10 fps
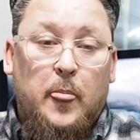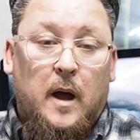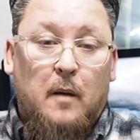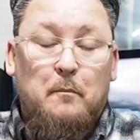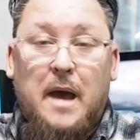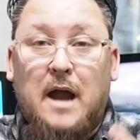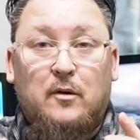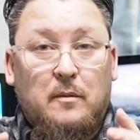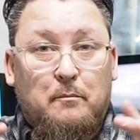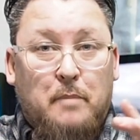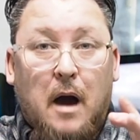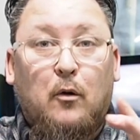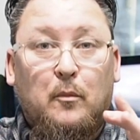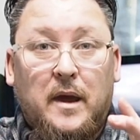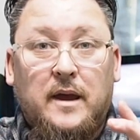battery
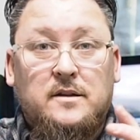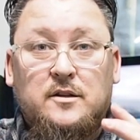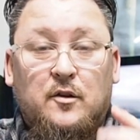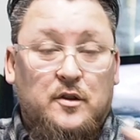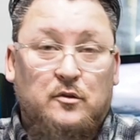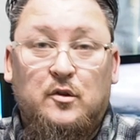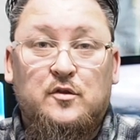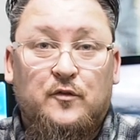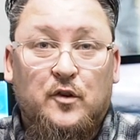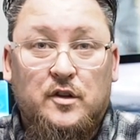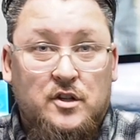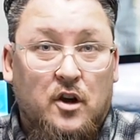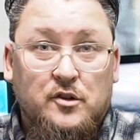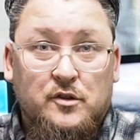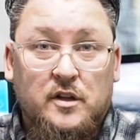power banks, you know, that you'd use to
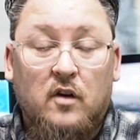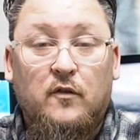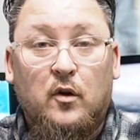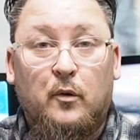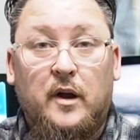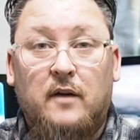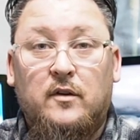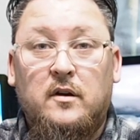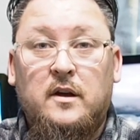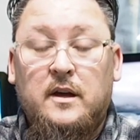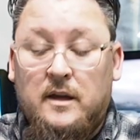charge your cell phone or whatever,